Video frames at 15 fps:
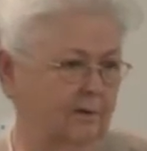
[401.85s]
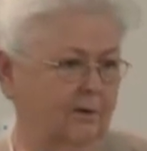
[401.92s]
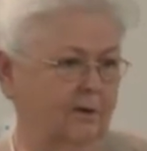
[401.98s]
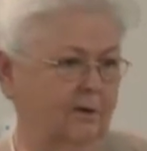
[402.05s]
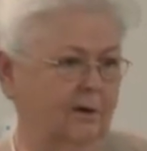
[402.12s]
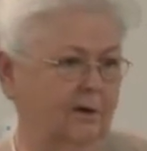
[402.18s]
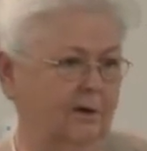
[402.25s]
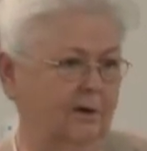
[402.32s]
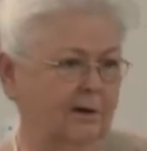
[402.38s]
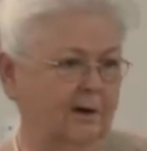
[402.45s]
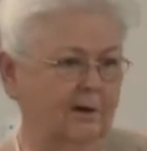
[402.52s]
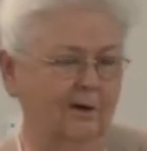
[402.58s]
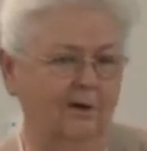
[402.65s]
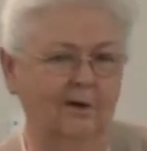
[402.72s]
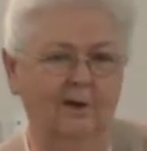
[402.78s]
Good
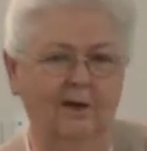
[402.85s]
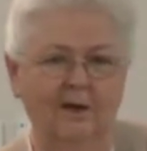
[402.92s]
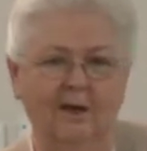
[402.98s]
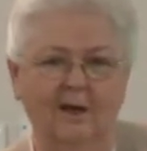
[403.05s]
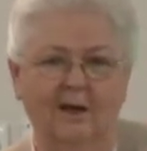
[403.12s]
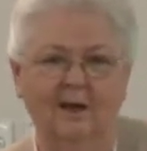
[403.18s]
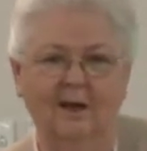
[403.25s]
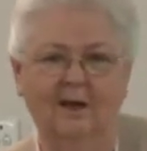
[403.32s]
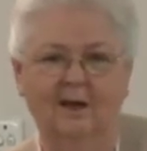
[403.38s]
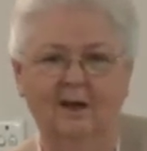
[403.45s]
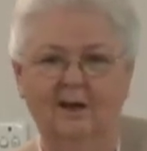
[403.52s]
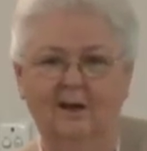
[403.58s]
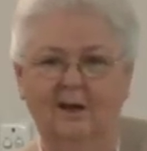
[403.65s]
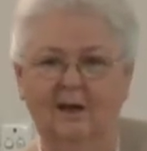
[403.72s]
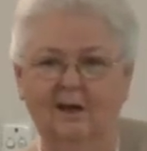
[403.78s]
deal.
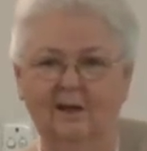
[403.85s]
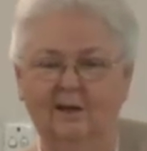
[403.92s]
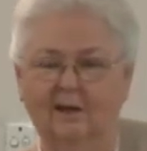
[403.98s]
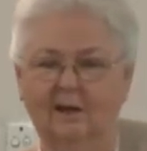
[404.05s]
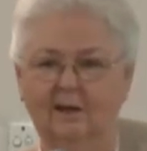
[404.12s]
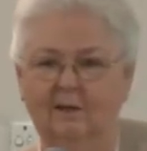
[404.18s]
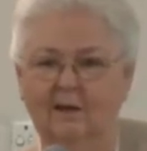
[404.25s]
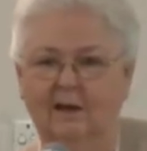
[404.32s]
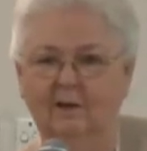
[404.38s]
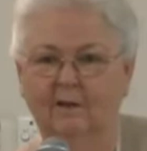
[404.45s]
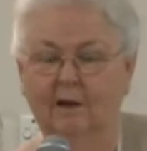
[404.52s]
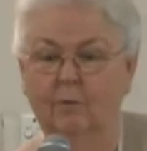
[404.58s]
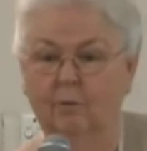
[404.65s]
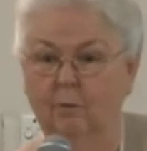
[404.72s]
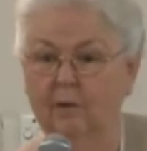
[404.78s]
And
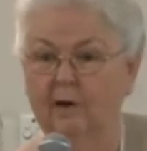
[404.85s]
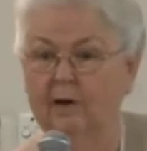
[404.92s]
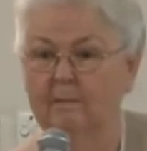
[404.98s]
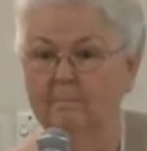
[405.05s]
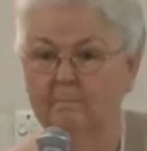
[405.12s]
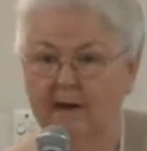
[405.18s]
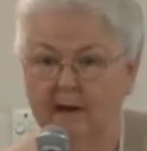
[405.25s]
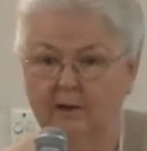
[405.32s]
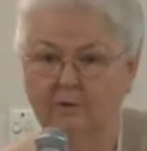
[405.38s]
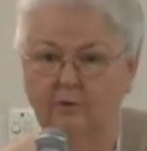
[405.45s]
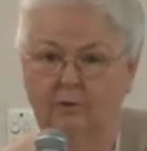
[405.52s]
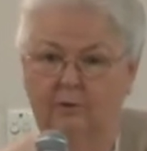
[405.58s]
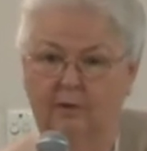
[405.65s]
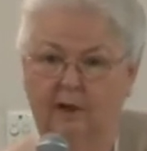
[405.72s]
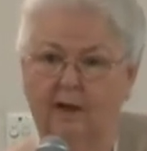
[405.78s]
they were really
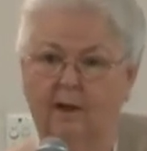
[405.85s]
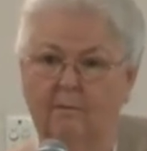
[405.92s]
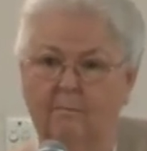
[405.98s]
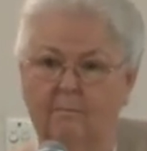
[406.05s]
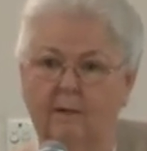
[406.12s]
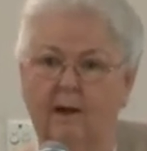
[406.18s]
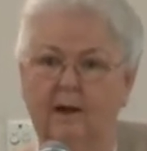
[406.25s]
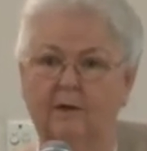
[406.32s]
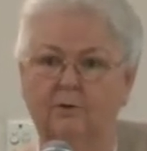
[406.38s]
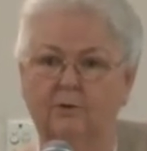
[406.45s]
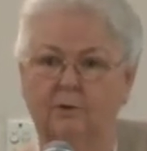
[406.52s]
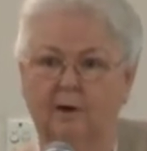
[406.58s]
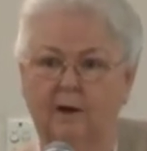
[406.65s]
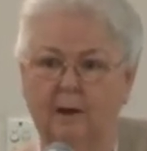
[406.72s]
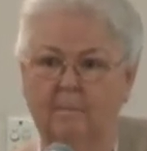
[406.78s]
major. They had a
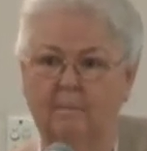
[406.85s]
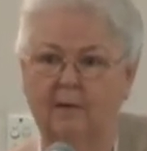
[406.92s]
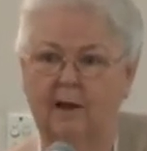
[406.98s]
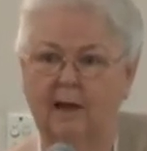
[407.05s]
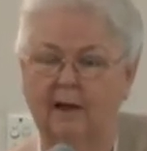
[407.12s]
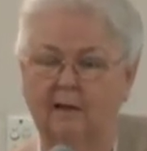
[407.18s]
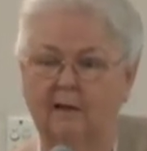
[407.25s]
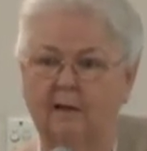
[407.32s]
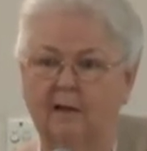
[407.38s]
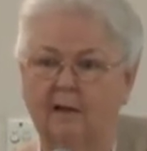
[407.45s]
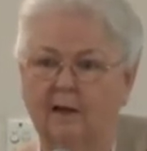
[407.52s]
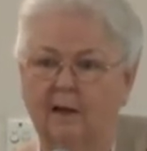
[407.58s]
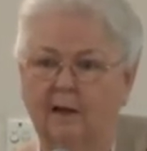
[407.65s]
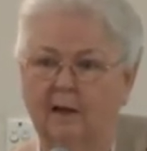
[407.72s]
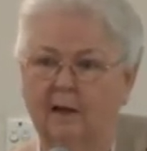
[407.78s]
major impact.
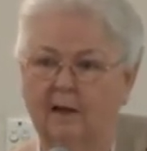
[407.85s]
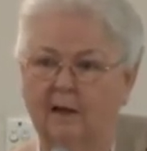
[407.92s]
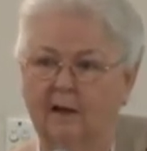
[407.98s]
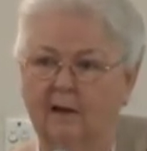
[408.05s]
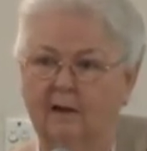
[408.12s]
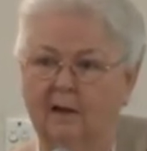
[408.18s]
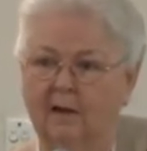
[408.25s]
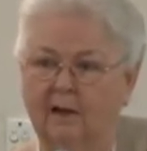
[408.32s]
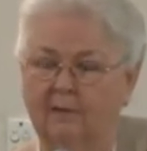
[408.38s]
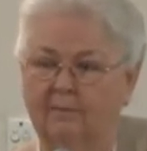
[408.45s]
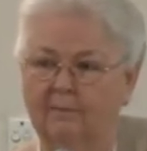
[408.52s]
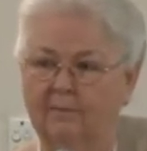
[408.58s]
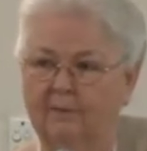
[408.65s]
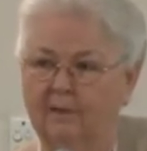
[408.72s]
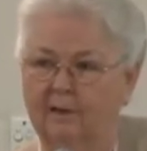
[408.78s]

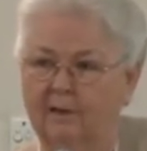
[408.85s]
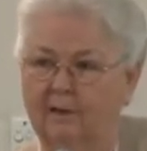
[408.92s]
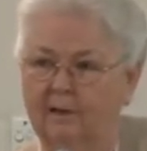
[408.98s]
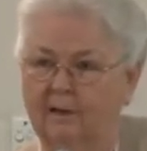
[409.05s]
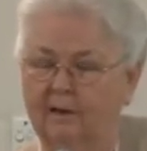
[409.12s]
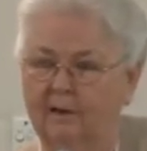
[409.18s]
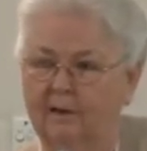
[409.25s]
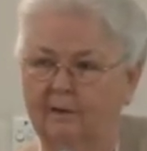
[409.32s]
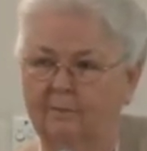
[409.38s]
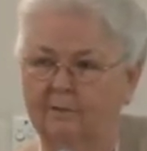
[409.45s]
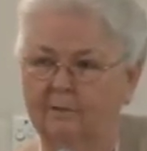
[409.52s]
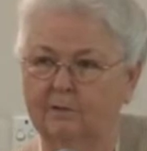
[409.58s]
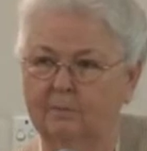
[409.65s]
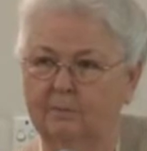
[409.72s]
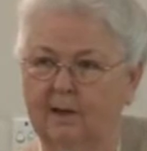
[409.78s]
And it
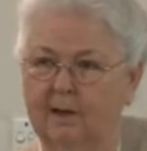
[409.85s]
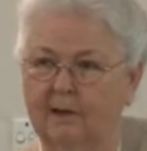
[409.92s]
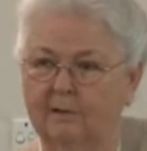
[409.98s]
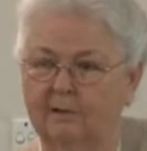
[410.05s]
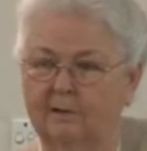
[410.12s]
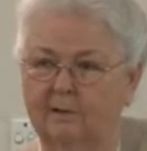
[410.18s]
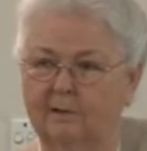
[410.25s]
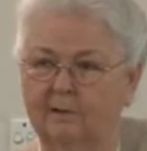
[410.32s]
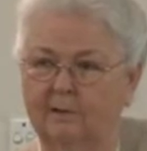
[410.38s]
was about,